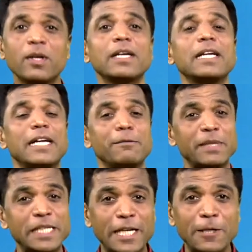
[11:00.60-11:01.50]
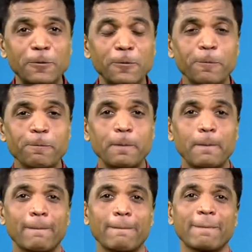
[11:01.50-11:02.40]
market, let me tell you,
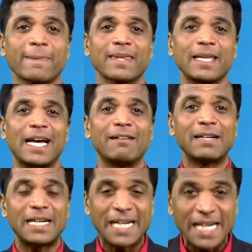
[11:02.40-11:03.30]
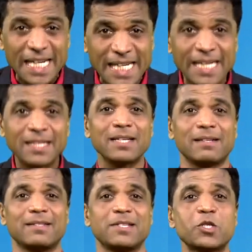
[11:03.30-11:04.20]
our Indian
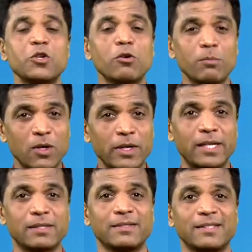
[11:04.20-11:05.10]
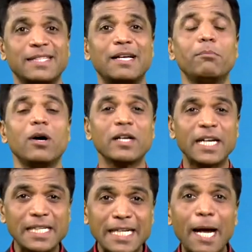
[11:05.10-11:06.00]
stock market, the
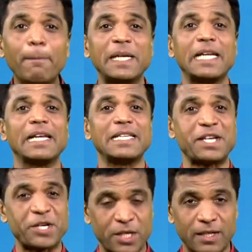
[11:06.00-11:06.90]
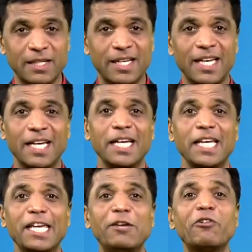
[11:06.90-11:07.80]
market capitalization,
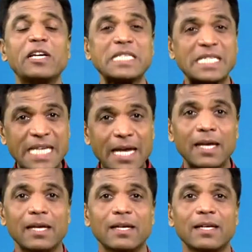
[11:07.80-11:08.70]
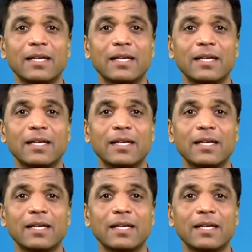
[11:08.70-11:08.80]
if I say,